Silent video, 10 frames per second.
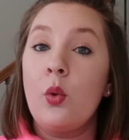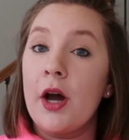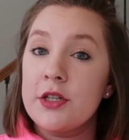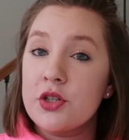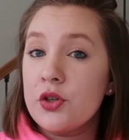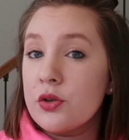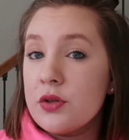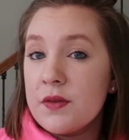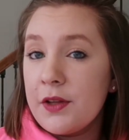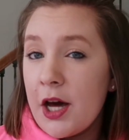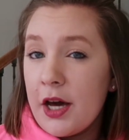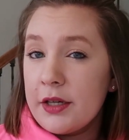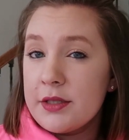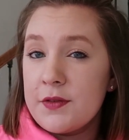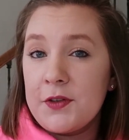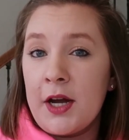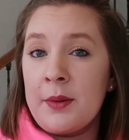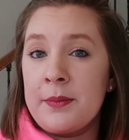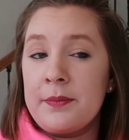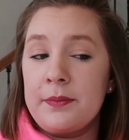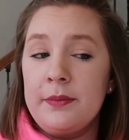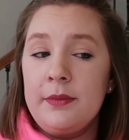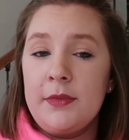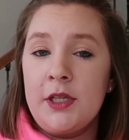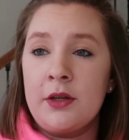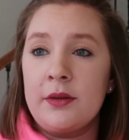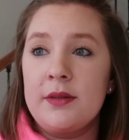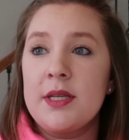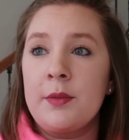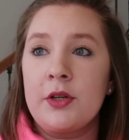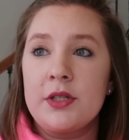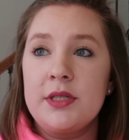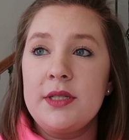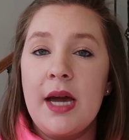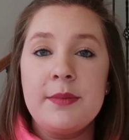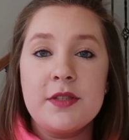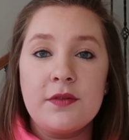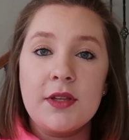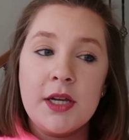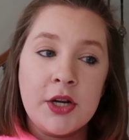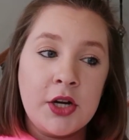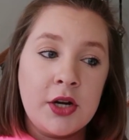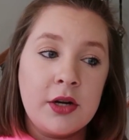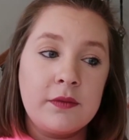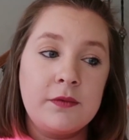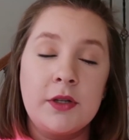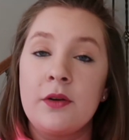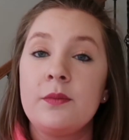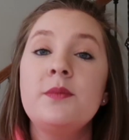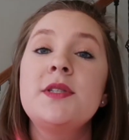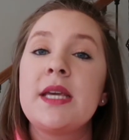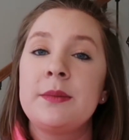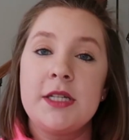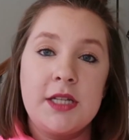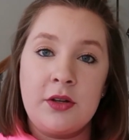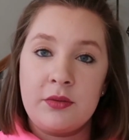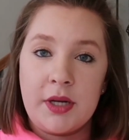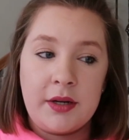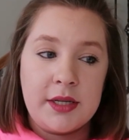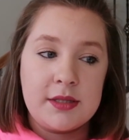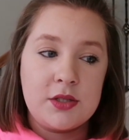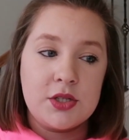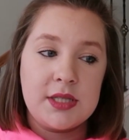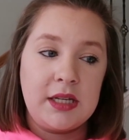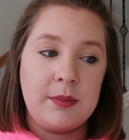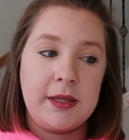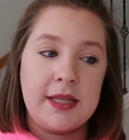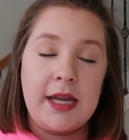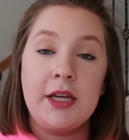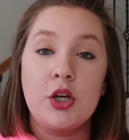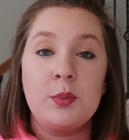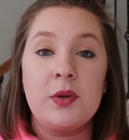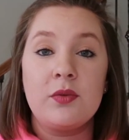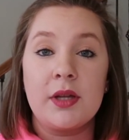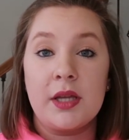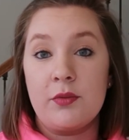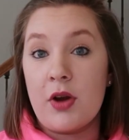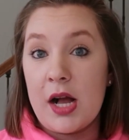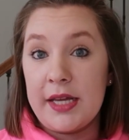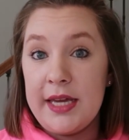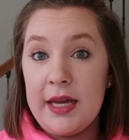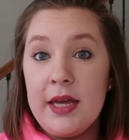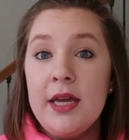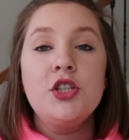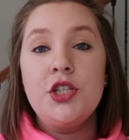Watch cruise vlogs from, you know, similar times of year, you know, same itineraries. Just think about that. It could be really rocky.